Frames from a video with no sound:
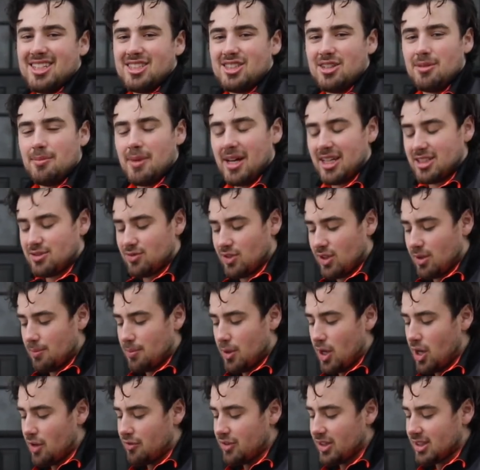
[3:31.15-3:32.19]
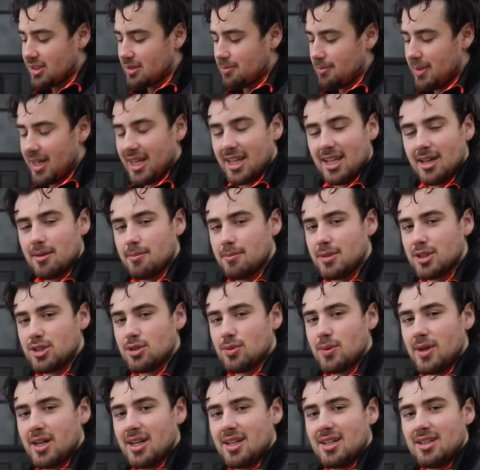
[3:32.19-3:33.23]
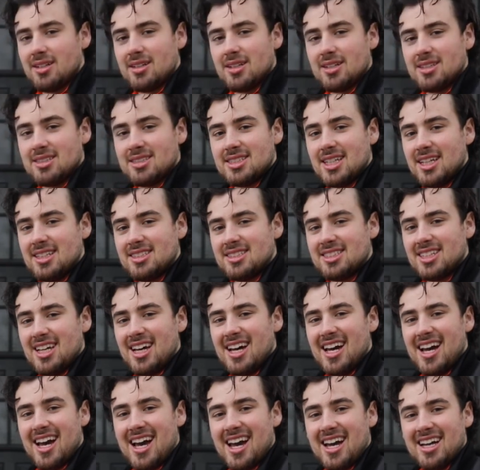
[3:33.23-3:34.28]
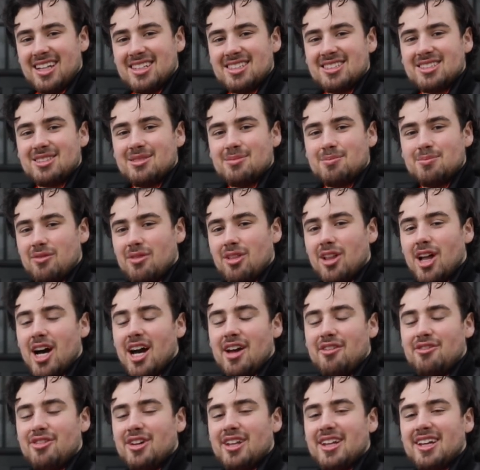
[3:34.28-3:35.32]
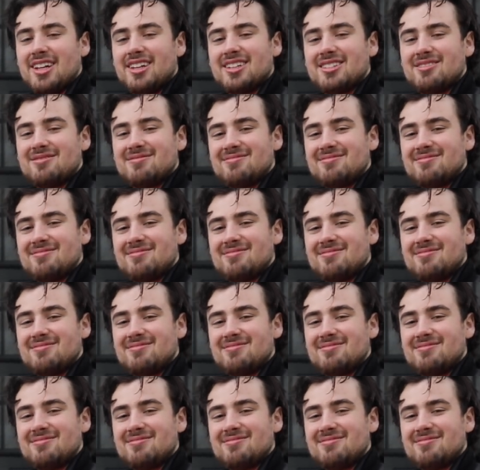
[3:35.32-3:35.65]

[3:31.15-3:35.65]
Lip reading: So it makes for the perfect medium between sensor and light fitting.